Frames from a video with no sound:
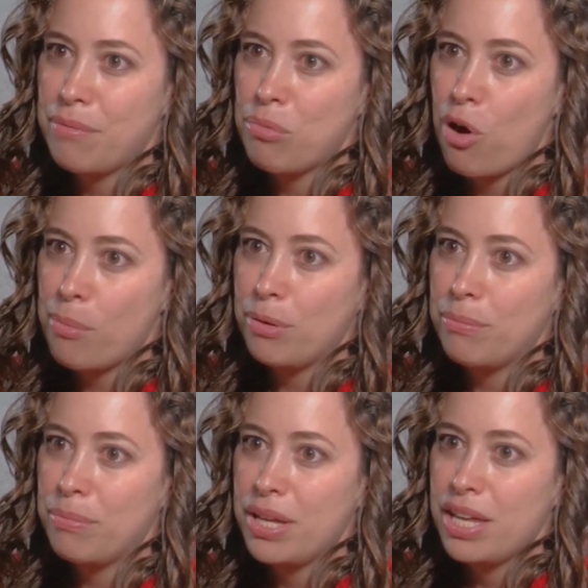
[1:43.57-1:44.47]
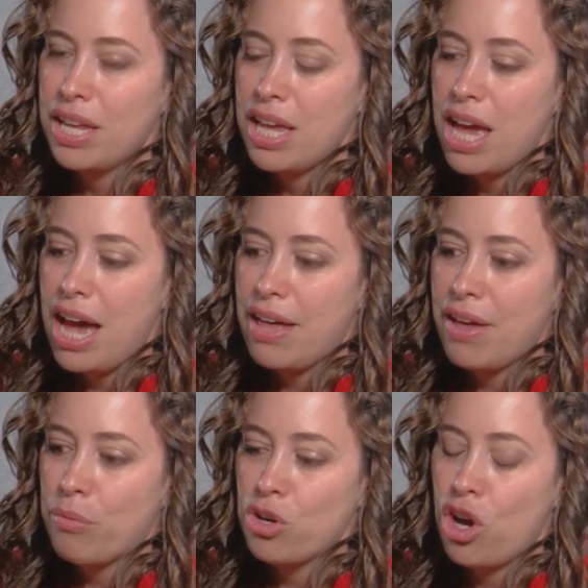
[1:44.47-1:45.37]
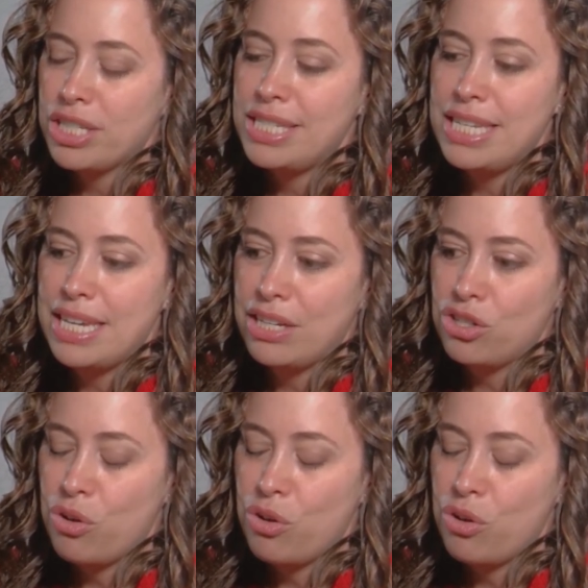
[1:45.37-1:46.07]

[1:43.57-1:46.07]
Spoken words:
a problem that we're not seeing.